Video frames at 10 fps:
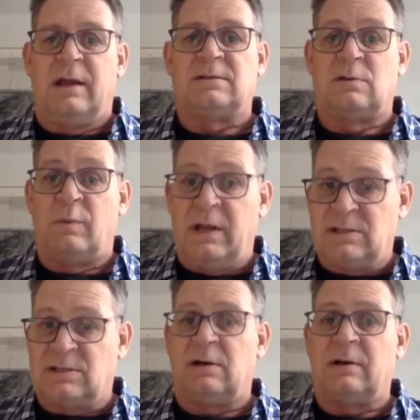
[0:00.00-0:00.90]

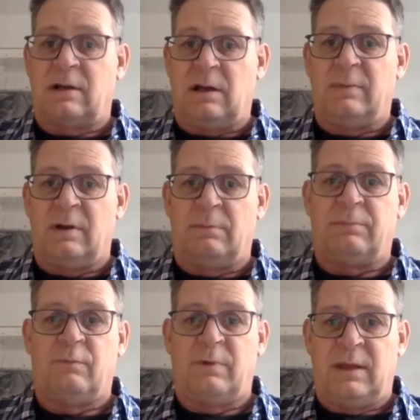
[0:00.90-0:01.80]
weeds started coming
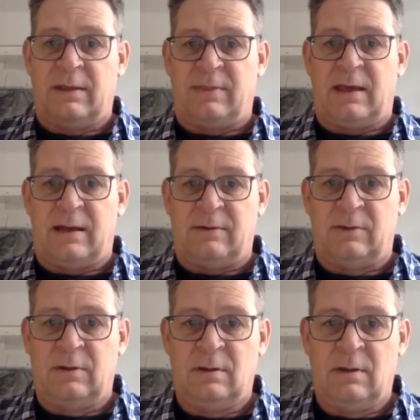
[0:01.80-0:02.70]
up, we hit that.
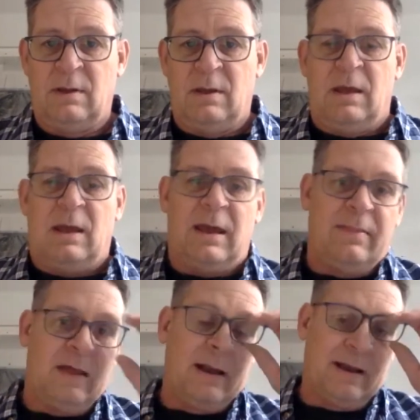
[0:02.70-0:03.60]
And
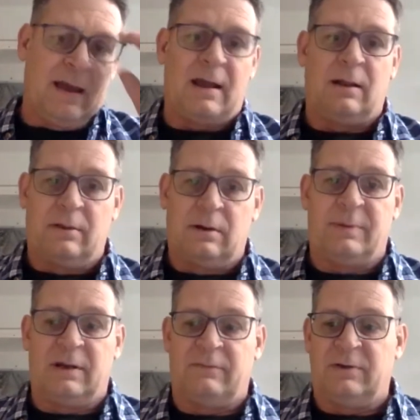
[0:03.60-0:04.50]
then I had a little
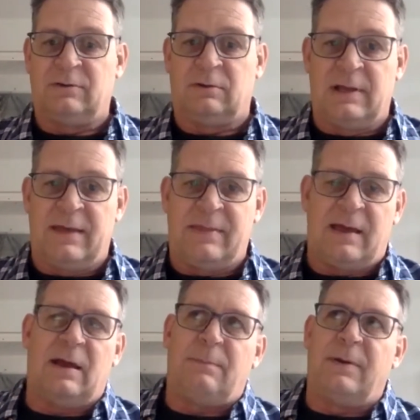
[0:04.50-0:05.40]
bit of a delay.
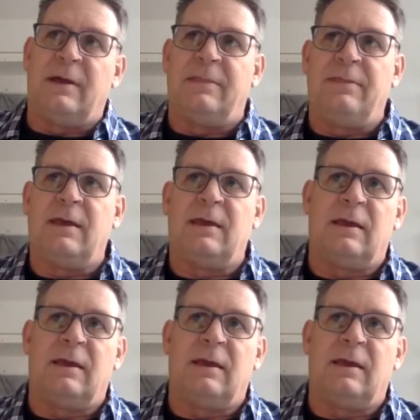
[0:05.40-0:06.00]
That happened, I think,